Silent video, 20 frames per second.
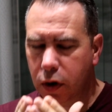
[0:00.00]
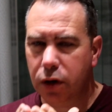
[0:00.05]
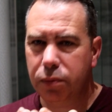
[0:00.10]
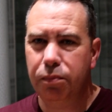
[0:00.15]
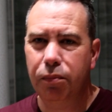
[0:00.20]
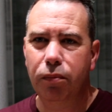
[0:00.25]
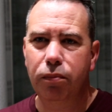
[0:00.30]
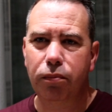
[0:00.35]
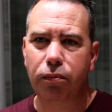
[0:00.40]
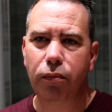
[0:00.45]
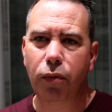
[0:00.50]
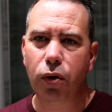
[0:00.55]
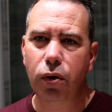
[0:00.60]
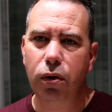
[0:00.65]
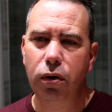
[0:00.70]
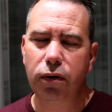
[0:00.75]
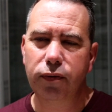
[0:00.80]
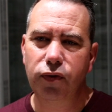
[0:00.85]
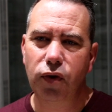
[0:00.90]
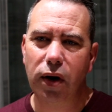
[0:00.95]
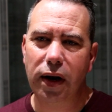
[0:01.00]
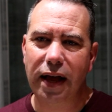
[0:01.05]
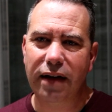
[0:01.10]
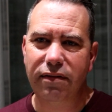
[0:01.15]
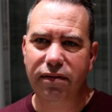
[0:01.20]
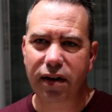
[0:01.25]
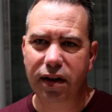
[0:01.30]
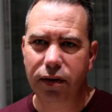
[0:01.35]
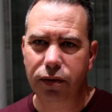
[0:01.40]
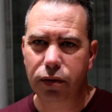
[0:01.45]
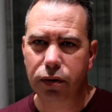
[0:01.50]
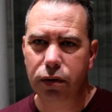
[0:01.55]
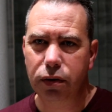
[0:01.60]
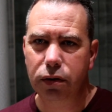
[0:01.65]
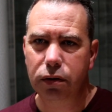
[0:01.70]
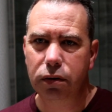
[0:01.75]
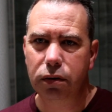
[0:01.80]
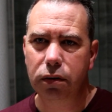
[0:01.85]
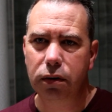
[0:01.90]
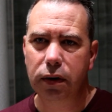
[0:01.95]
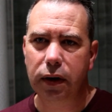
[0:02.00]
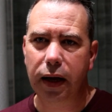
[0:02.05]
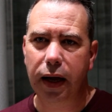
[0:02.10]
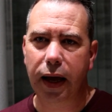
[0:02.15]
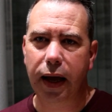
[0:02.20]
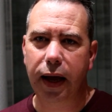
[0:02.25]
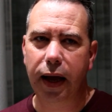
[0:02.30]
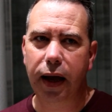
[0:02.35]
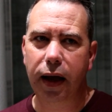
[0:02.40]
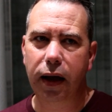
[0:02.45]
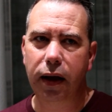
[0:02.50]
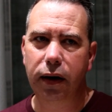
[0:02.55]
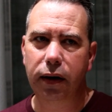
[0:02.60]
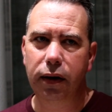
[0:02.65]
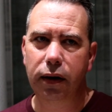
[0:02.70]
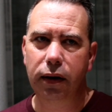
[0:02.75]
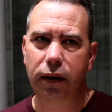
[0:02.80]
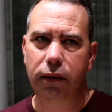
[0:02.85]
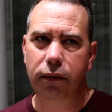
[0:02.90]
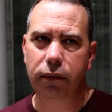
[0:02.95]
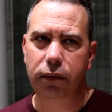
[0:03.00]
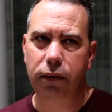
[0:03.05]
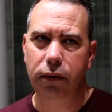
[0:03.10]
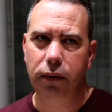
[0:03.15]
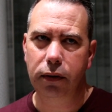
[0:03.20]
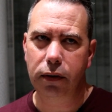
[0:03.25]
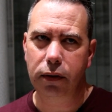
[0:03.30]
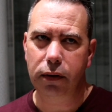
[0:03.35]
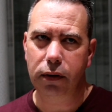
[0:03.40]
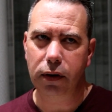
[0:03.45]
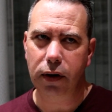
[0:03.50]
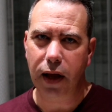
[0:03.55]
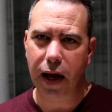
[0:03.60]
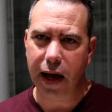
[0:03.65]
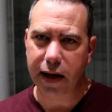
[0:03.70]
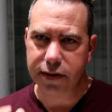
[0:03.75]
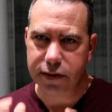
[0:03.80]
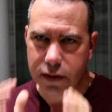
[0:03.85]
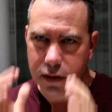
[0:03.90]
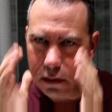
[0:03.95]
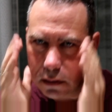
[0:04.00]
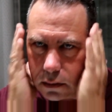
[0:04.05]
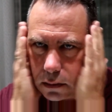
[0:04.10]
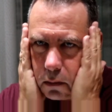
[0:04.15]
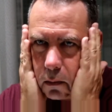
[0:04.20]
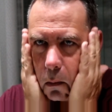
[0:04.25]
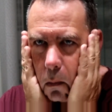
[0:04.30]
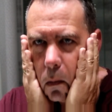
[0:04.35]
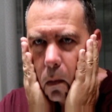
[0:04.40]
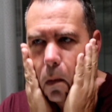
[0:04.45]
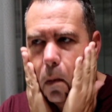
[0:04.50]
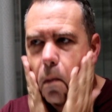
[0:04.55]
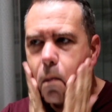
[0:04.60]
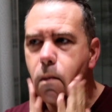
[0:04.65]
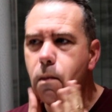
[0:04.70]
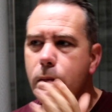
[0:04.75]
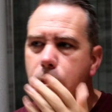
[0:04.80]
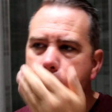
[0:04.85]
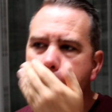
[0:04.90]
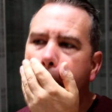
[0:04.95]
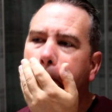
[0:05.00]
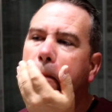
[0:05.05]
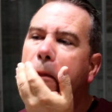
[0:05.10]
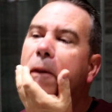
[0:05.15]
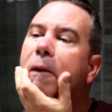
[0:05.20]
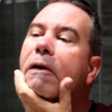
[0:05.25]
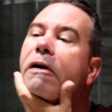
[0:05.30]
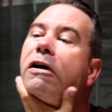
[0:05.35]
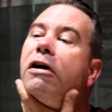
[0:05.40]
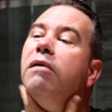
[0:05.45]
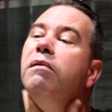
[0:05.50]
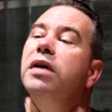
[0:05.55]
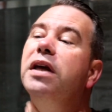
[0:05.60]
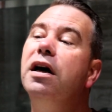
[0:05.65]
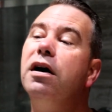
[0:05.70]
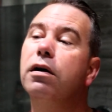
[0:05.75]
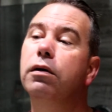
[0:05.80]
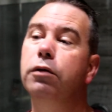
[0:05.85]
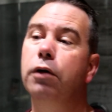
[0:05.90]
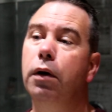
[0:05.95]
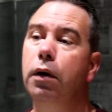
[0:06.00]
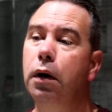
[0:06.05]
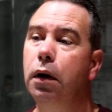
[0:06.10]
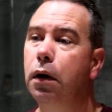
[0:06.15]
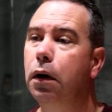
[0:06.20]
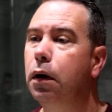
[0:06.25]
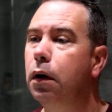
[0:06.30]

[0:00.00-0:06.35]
got more of the lavender and the hyacinth that are coming out.